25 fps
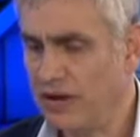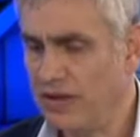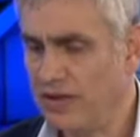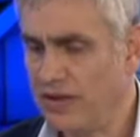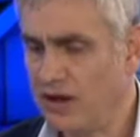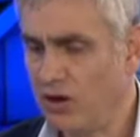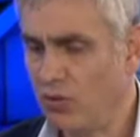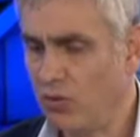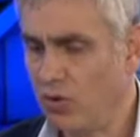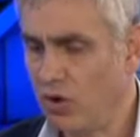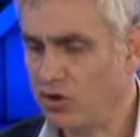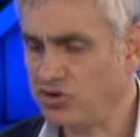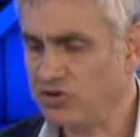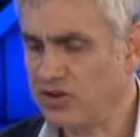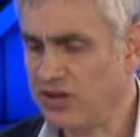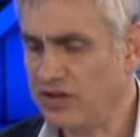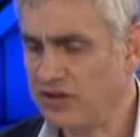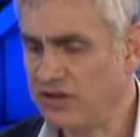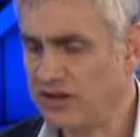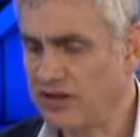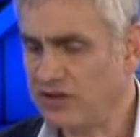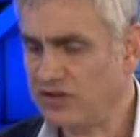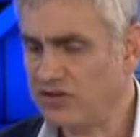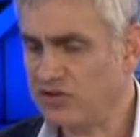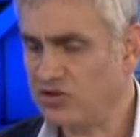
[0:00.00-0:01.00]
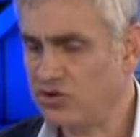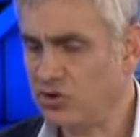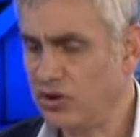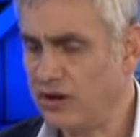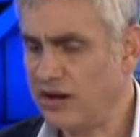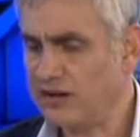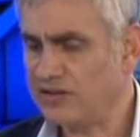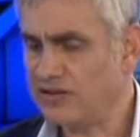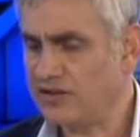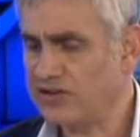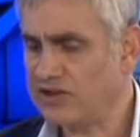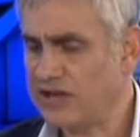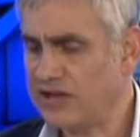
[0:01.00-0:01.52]
that are watching this should
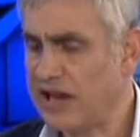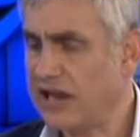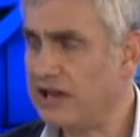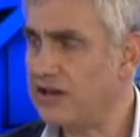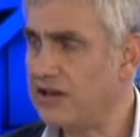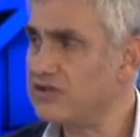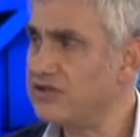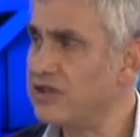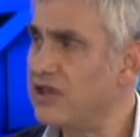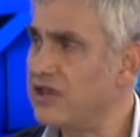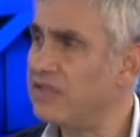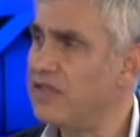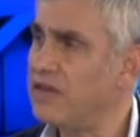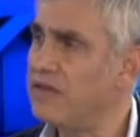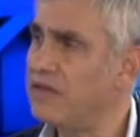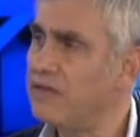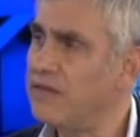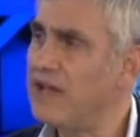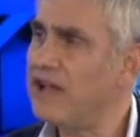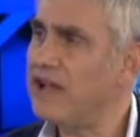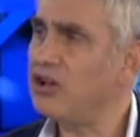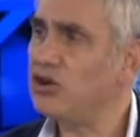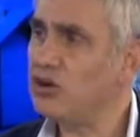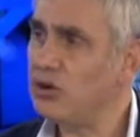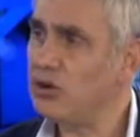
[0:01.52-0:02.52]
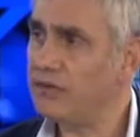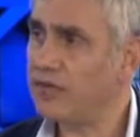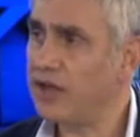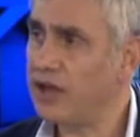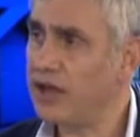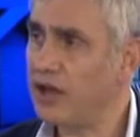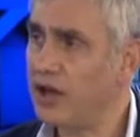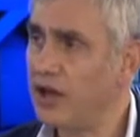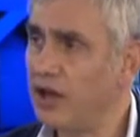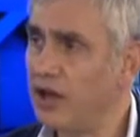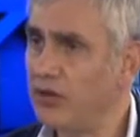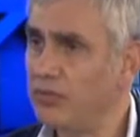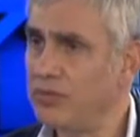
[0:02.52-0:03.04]
understand is that the value of their
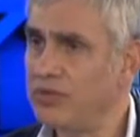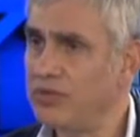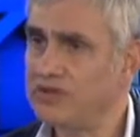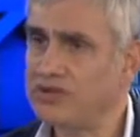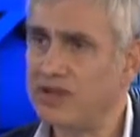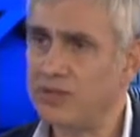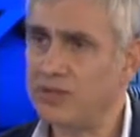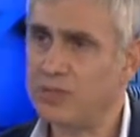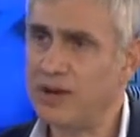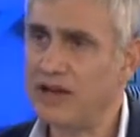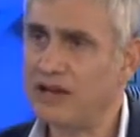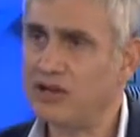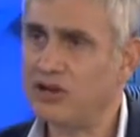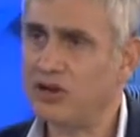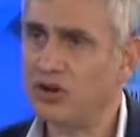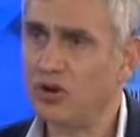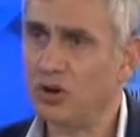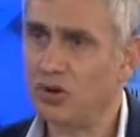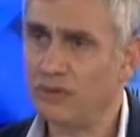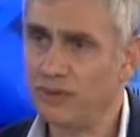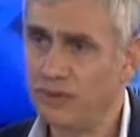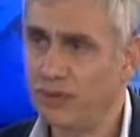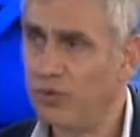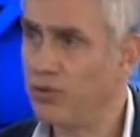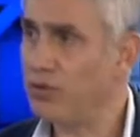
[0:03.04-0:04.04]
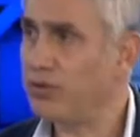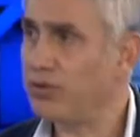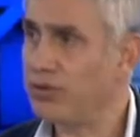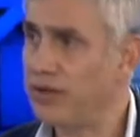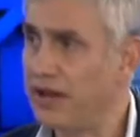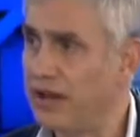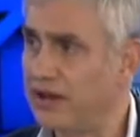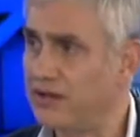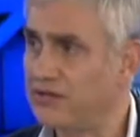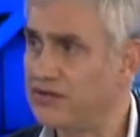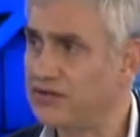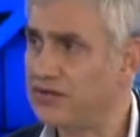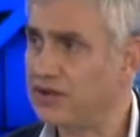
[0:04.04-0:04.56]
home is dependent on four
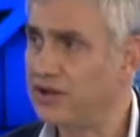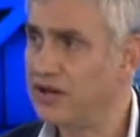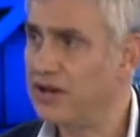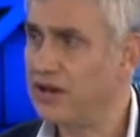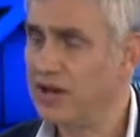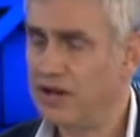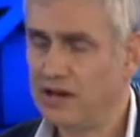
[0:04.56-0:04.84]
things.